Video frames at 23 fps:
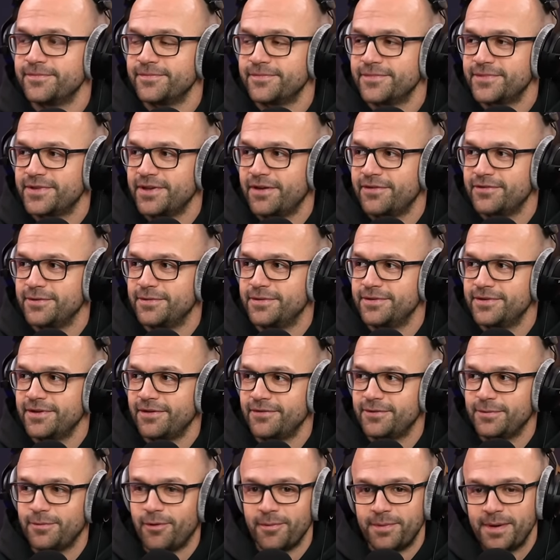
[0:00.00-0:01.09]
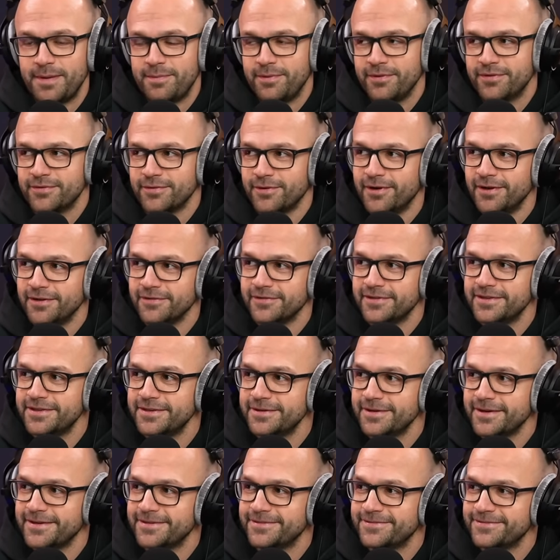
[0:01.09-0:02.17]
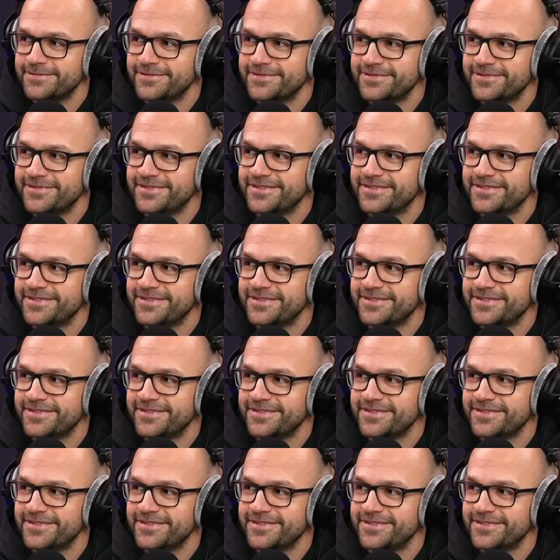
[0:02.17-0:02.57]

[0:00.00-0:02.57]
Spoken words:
So don't have to walk people through all of it, do I?